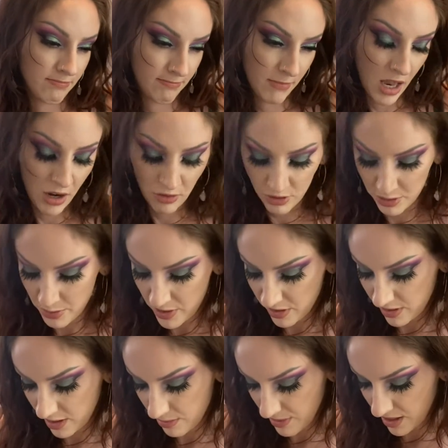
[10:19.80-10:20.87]
I don't really want to
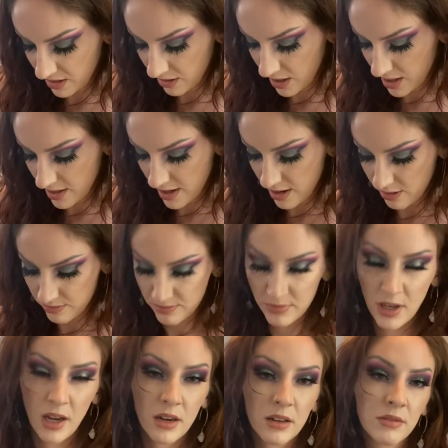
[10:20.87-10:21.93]
think about it right now. I'm
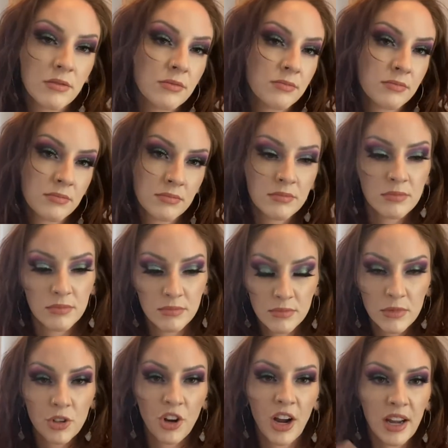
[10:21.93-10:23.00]
kind of
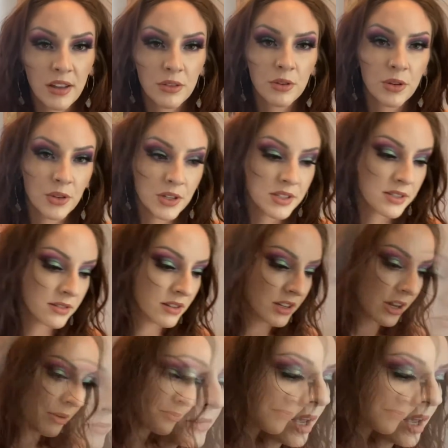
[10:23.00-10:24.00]
cranking through this, you know.